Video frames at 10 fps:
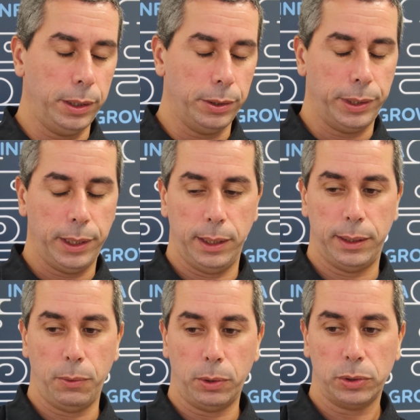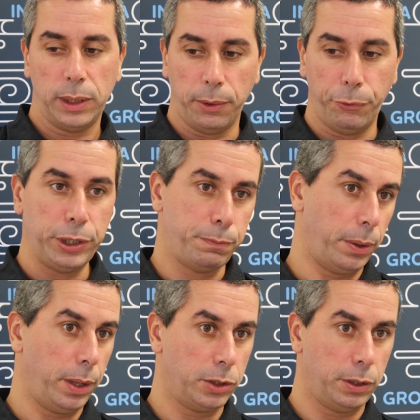linearly. They won't reach
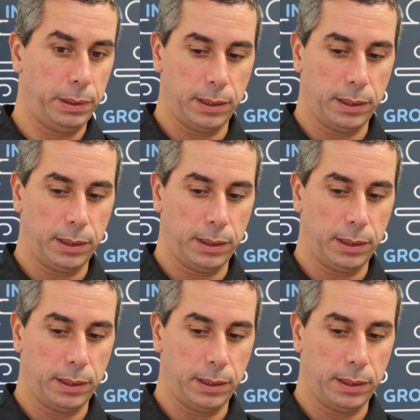production